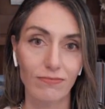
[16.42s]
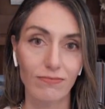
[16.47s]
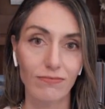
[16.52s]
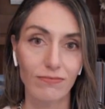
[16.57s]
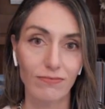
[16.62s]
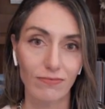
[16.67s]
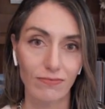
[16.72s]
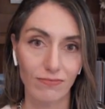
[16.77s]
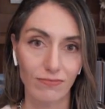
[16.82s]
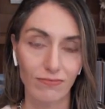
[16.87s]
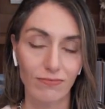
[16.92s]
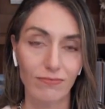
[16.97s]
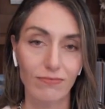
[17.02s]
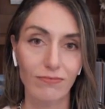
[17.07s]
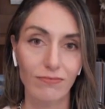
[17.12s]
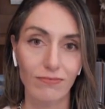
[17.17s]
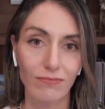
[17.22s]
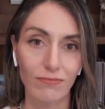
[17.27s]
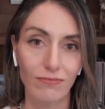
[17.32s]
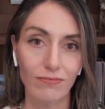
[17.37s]

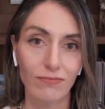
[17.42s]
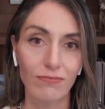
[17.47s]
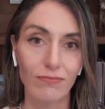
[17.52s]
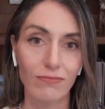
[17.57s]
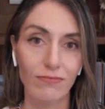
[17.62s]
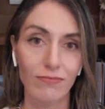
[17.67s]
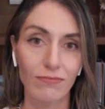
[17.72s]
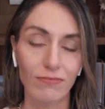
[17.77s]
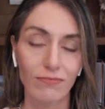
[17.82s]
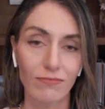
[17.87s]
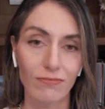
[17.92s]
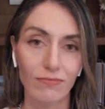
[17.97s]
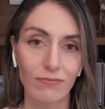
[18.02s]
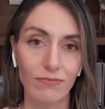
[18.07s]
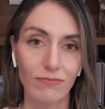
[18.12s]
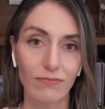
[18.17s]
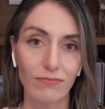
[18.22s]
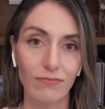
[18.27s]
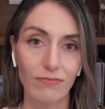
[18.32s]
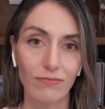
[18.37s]

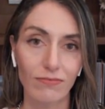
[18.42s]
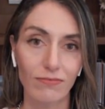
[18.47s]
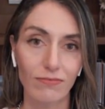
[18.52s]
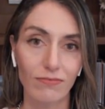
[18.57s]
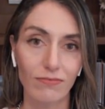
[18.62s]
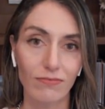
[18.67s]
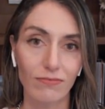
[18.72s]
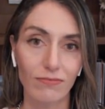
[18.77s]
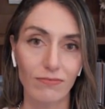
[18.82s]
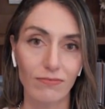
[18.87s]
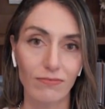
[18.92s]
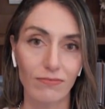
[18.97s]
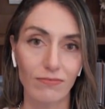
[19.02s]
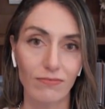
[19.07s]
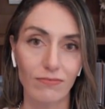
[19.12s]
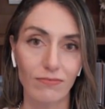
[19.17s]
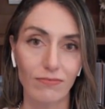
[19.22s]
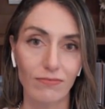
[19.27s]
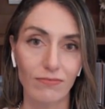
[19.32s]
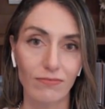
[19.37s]

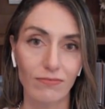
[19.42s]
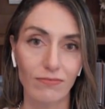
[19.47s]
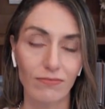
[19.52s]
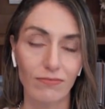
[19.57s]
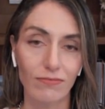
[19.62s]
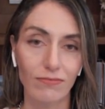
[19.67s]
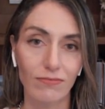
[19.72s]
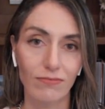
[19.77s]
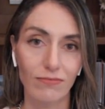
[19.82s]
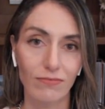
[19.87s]
This person isn't speaking.